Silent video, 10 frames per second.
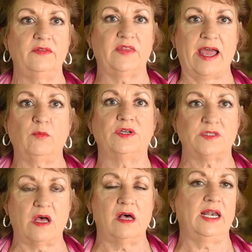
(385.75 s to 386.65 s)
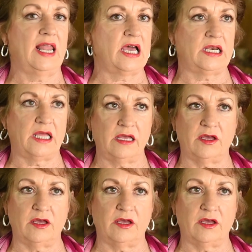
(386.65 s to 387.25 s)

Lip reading: that was online,